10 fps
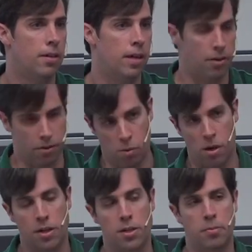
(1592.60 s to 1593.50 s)
and it'll
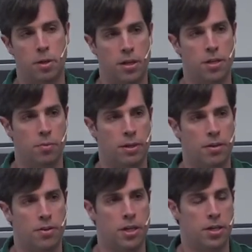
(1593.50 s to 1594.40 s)
walk in simulation
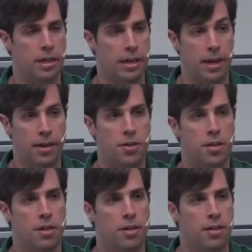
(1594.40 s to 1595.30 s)
without changing any gains.
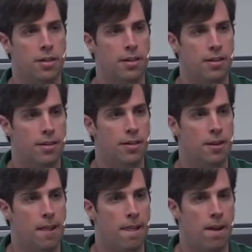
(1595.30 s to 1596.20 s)

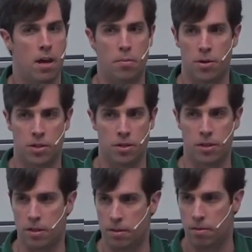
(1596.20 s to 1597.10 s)

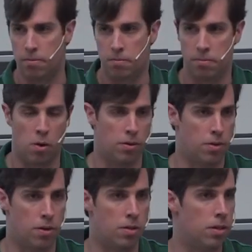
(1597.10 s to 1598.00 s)
Also, all the
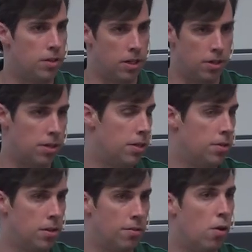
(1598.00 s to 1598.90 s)
drones you've seen just
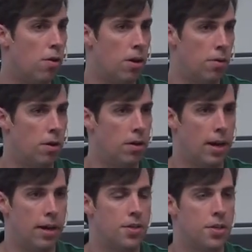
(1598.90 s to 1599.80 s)
use the default hardware
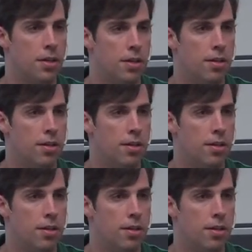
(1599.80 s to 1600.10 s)
gains.